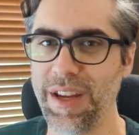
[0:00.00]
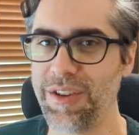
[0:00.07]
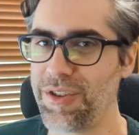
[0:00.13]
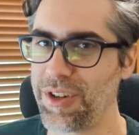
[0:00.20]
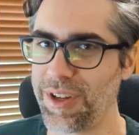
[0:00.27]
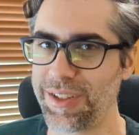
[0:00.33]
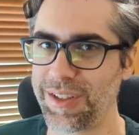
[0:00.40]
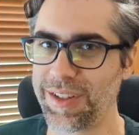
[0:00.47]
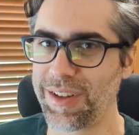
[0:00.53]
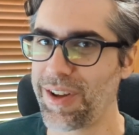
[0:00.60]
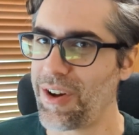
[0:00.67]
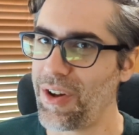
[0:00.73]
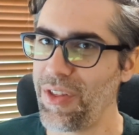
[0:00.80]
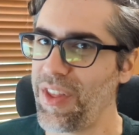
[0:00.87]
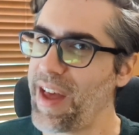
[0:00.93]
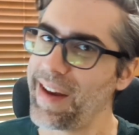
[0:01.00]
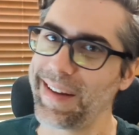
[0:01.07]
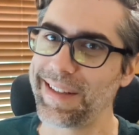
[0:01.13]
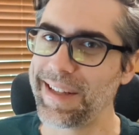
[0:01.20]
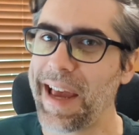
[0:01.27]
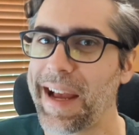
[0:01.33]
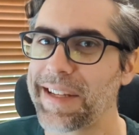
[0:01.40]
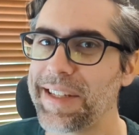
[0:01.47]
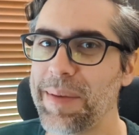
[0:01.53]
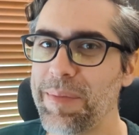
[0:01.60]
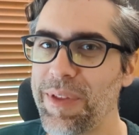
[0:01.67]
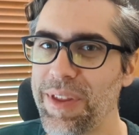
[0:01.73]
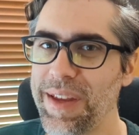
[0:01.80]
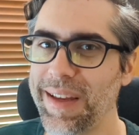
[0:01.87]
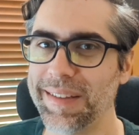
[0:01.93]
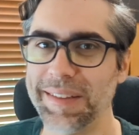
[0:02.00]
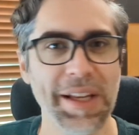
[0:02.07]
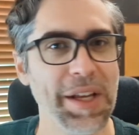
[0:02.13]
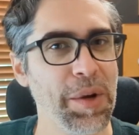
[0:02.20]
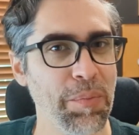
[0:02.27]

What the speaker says: just called that exact same thing.